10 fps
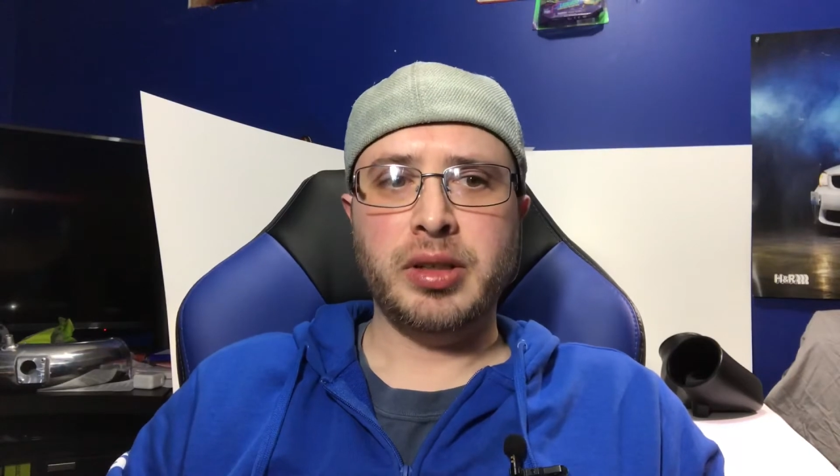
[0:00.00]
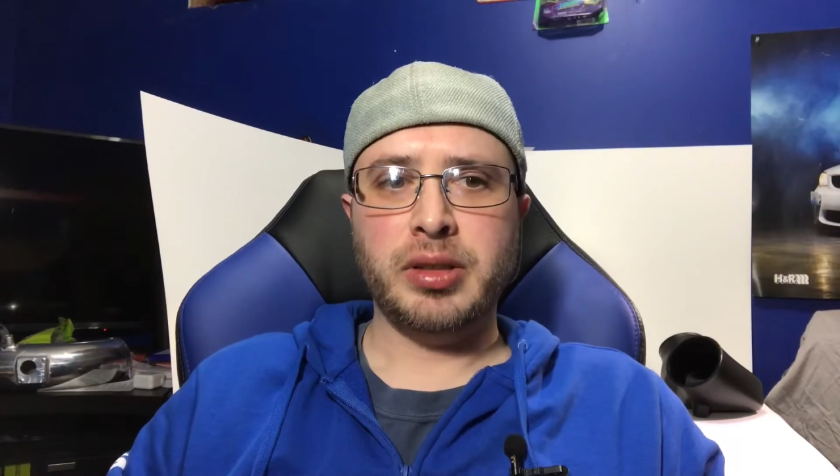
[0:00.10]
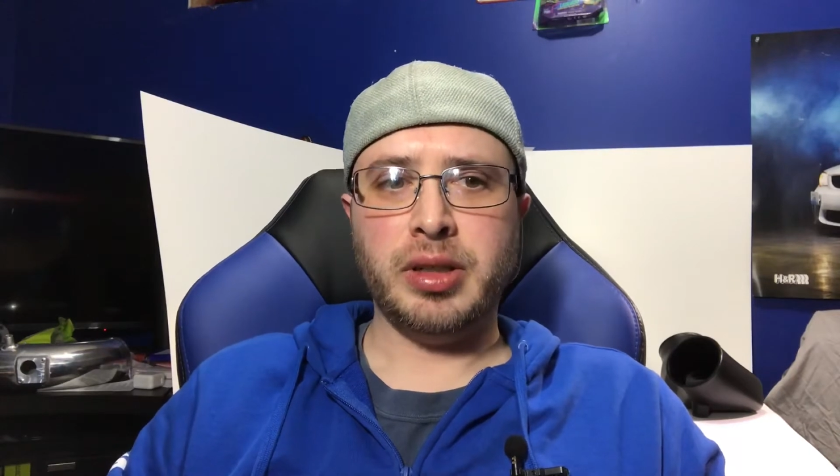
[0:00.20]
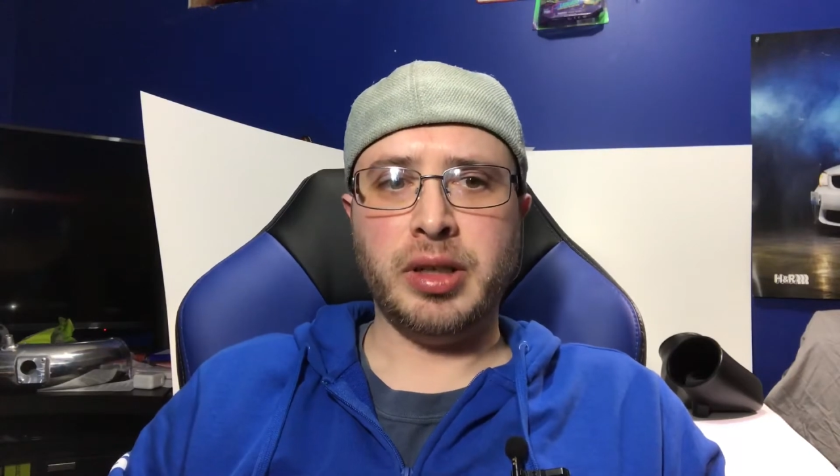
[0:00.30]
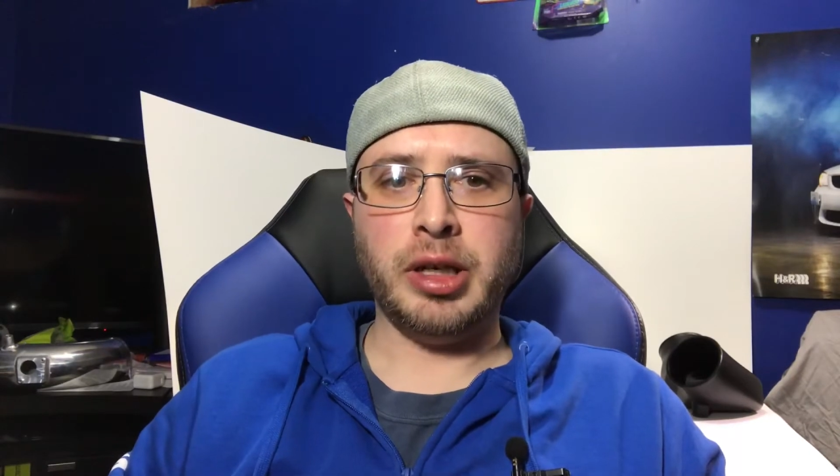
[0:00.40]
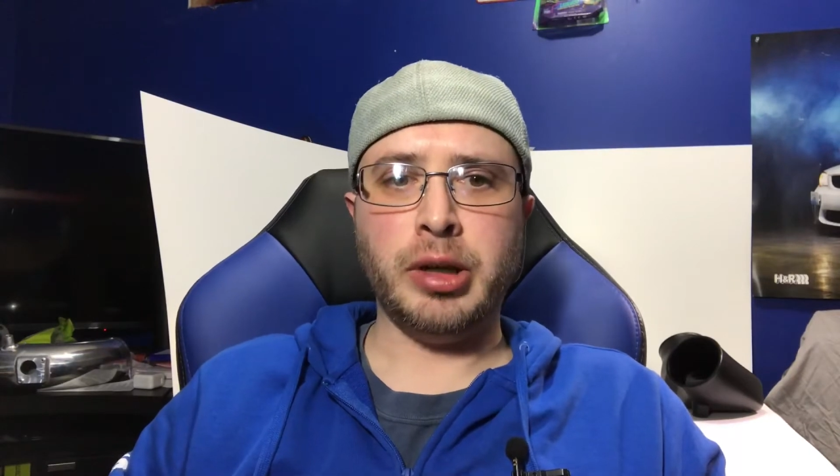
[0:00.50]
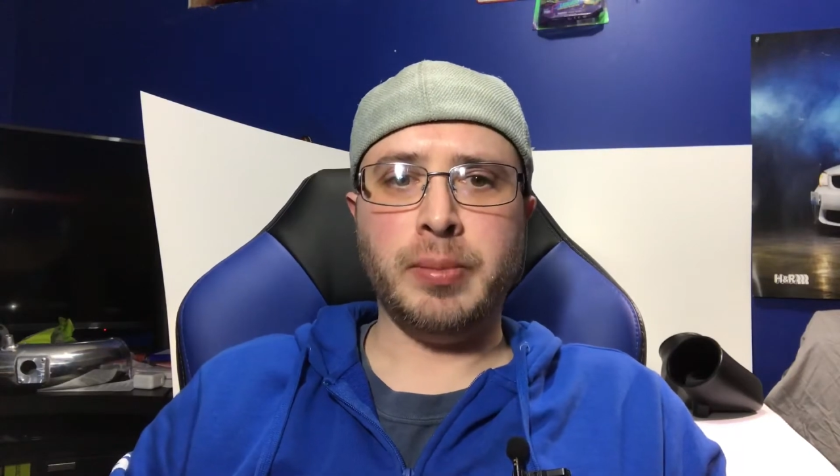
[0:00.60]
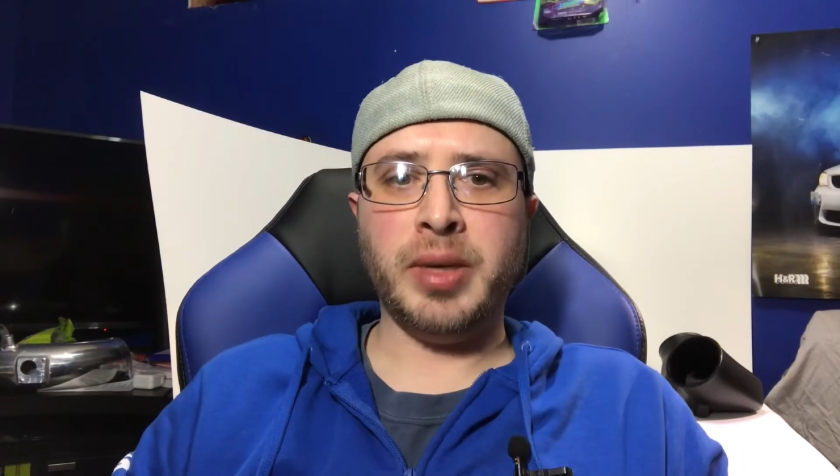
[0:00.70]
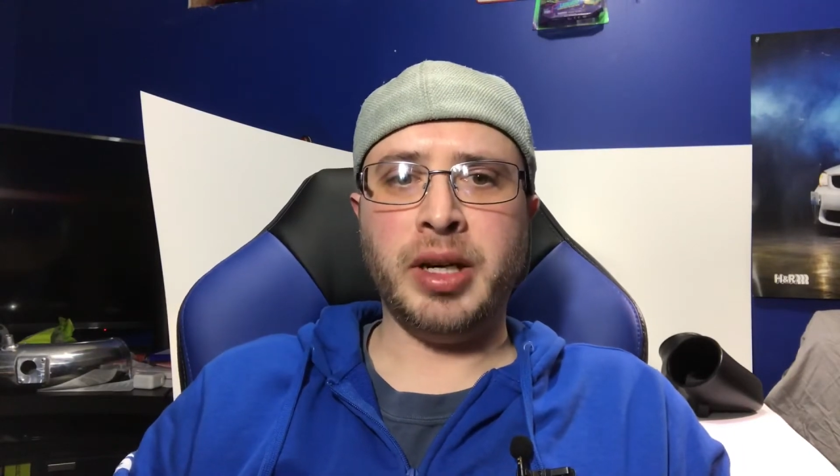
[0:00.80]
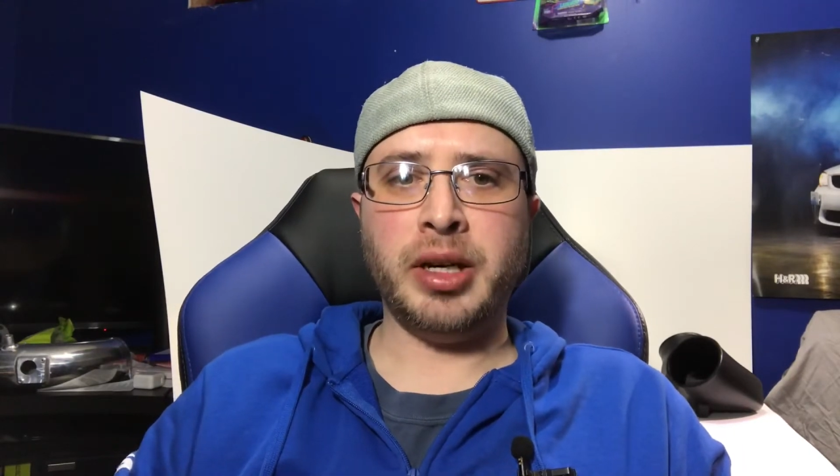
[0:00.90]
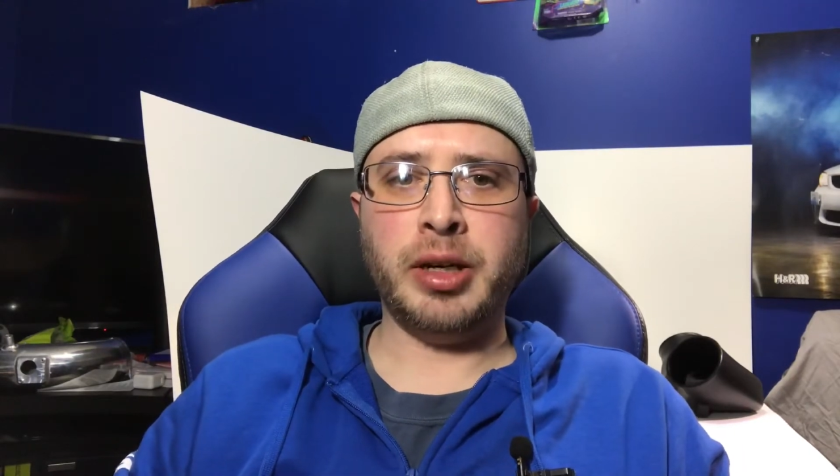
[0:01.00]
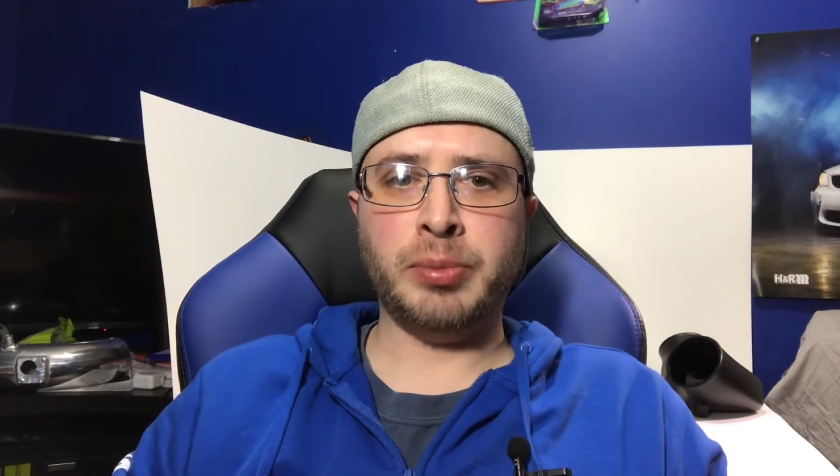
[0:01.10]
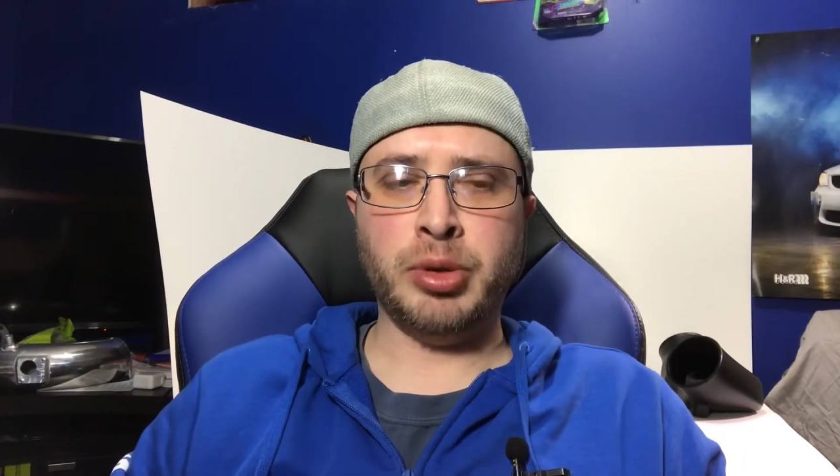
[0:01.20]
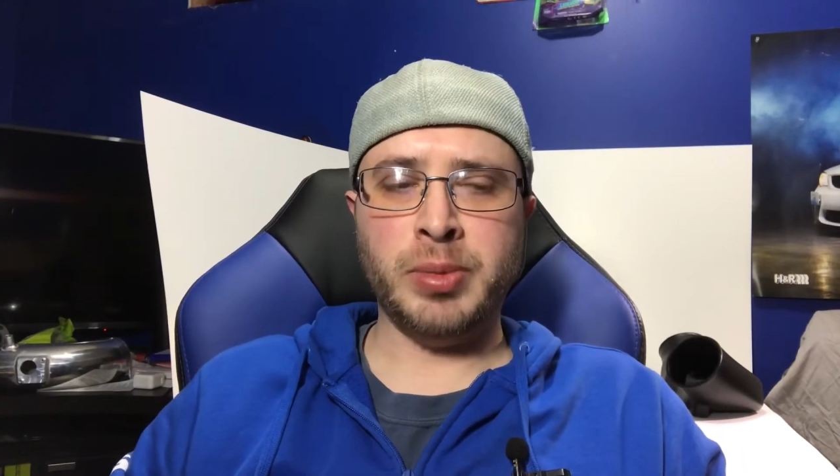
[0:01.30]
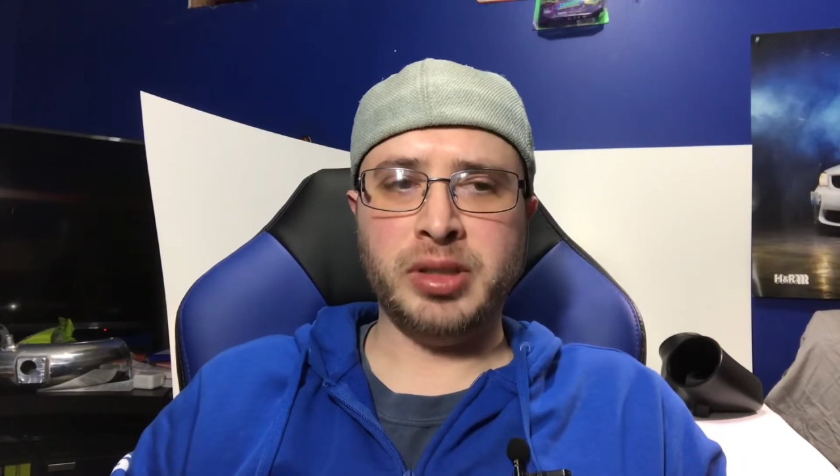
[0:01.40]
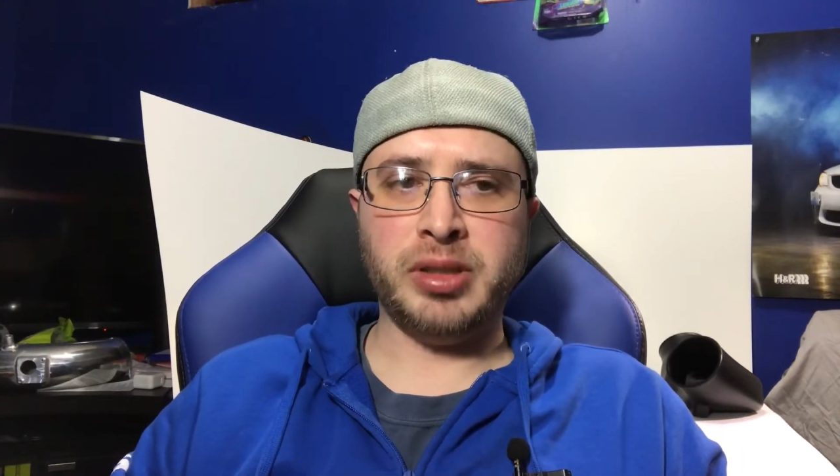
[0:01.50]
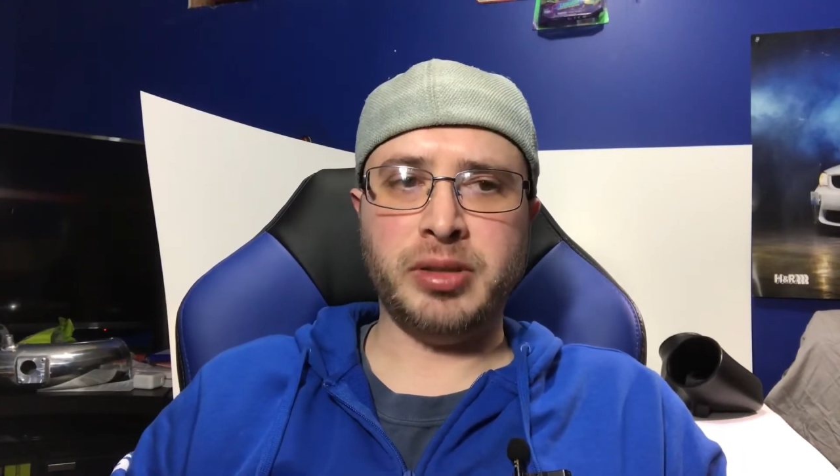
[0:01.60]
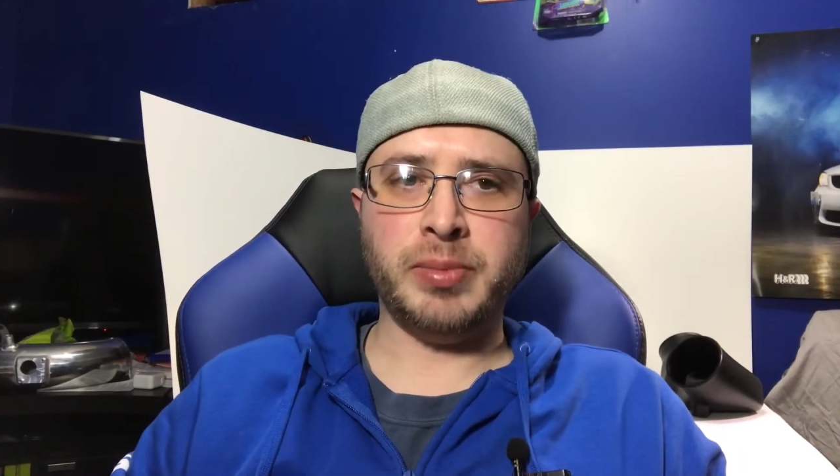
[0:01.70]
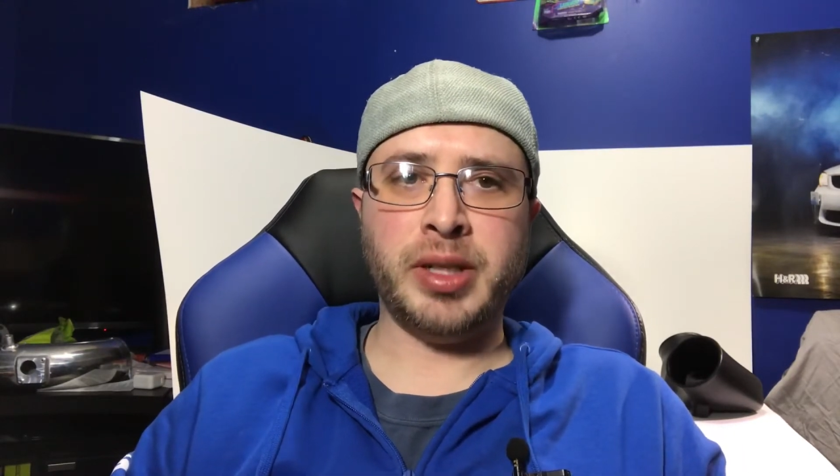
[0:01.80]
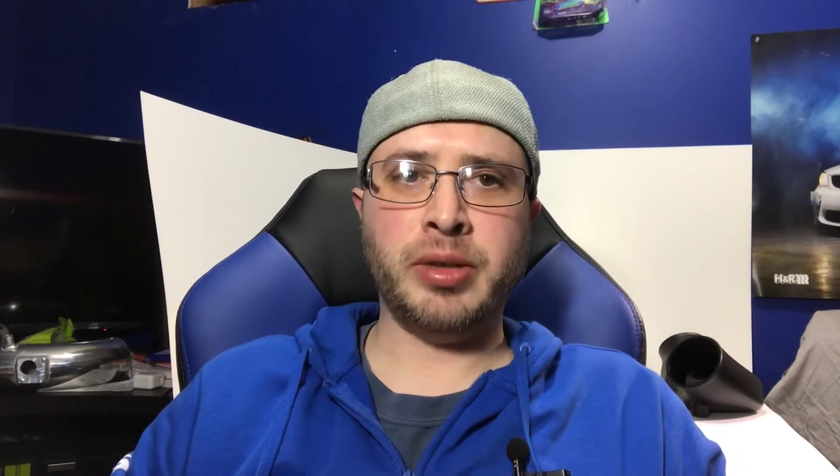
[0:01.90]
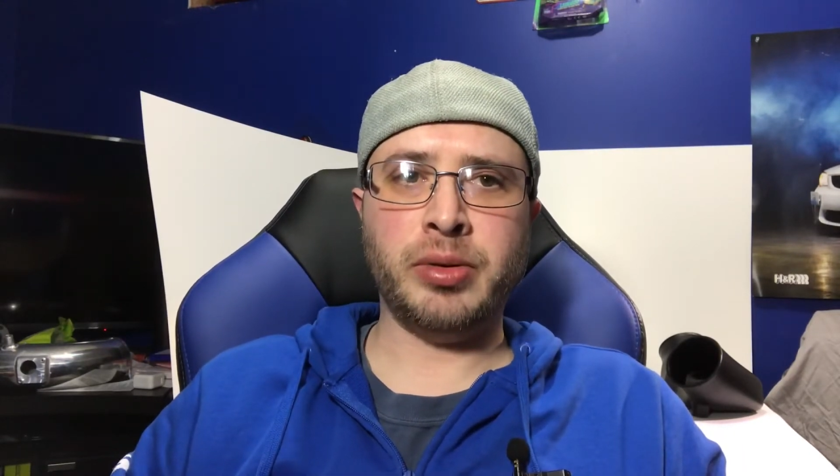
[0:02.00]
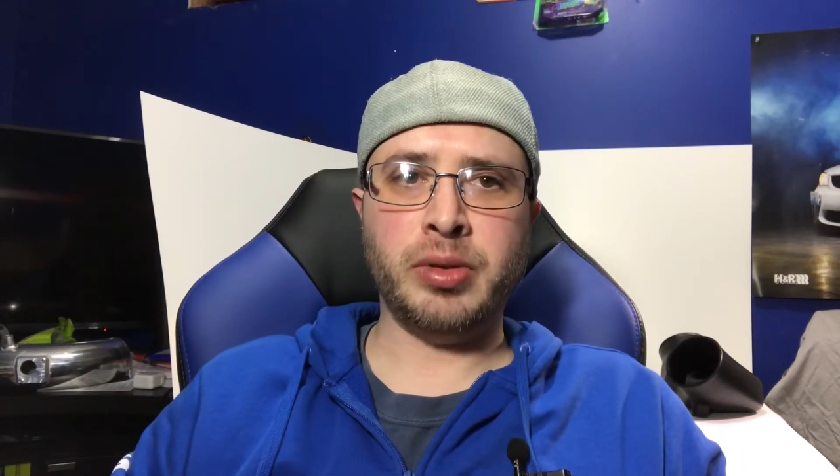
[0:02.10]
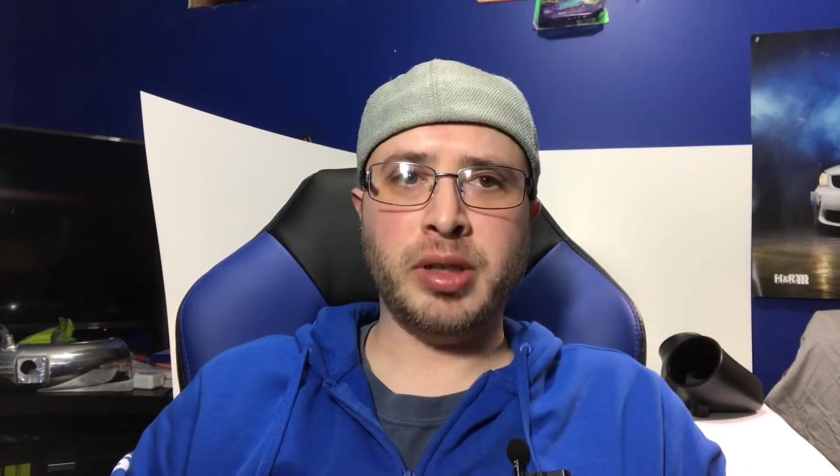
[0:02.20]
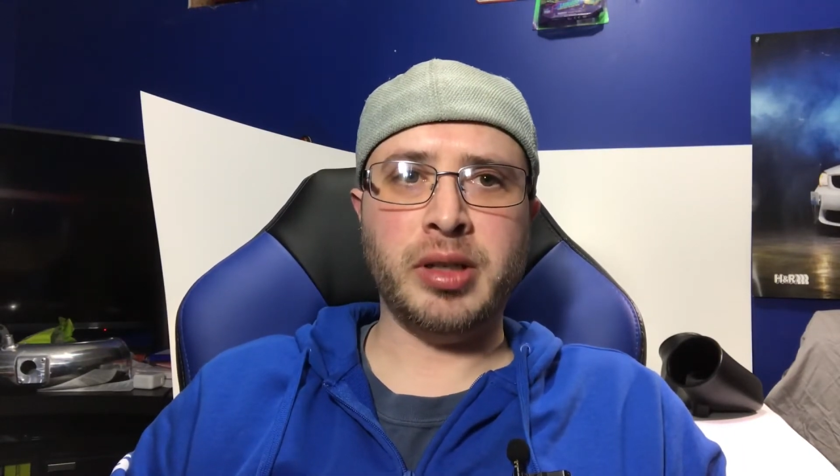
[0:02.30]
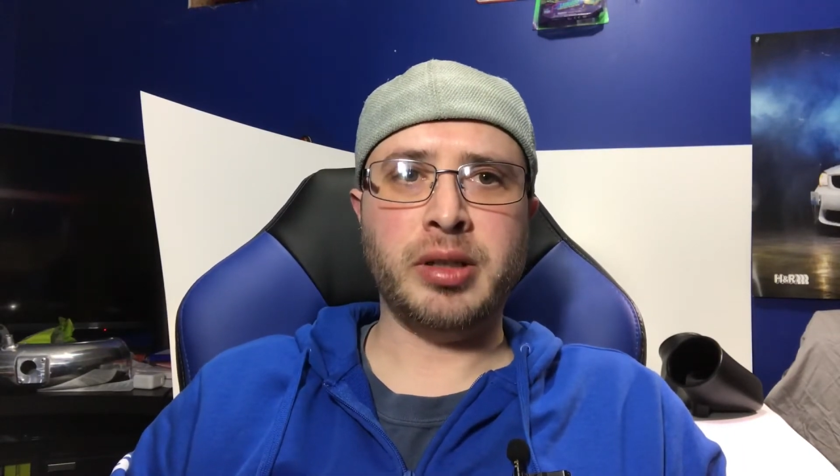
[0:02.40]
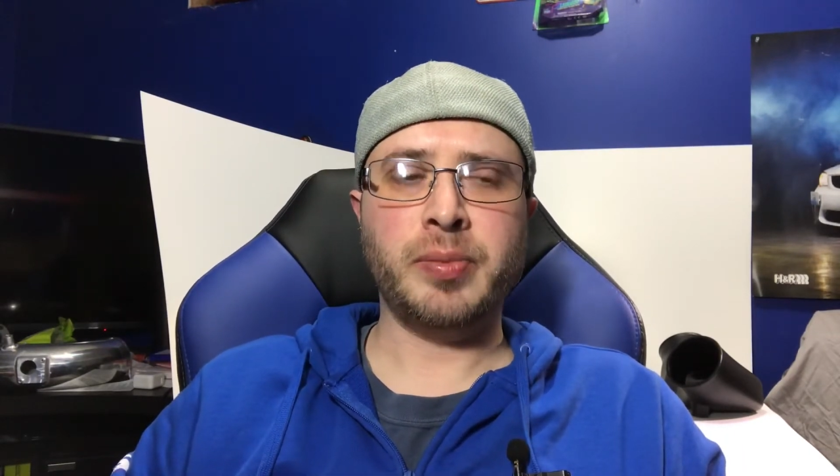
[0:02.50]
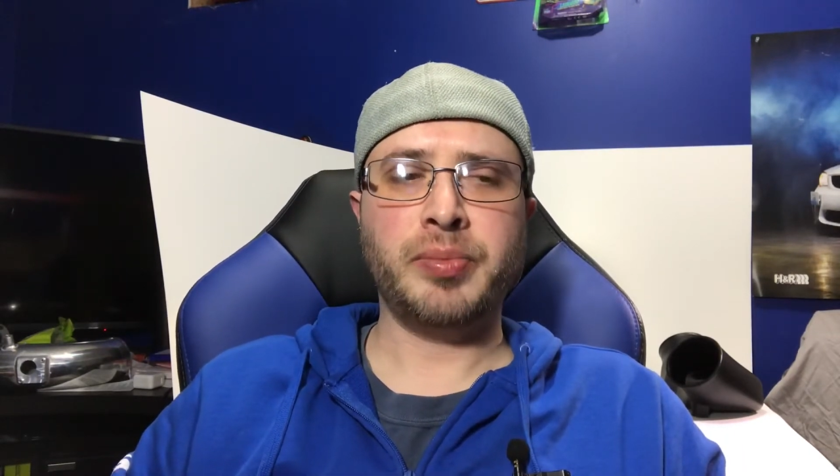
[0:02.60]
to help my improvements of my own